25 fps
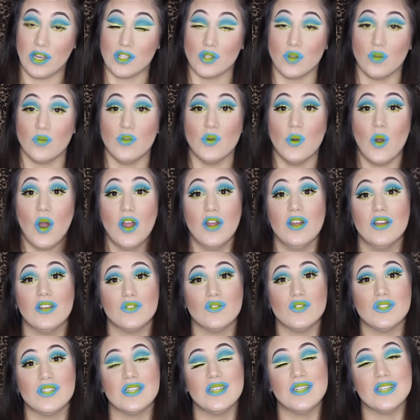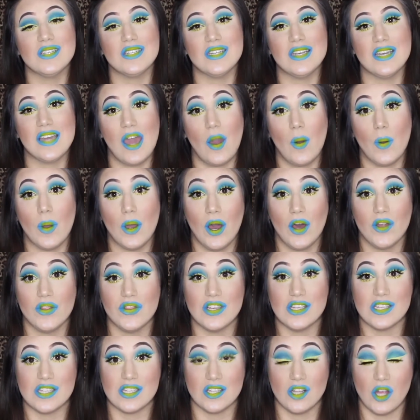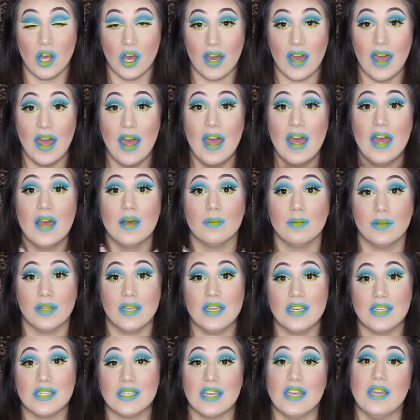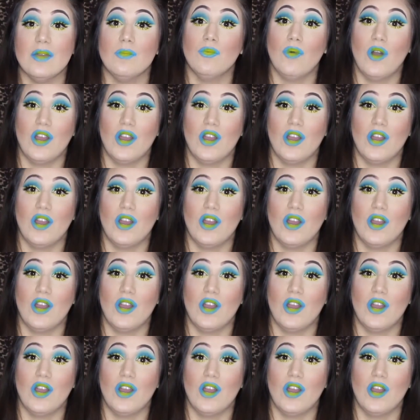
So if you are interested in seeing how I got this look, please keep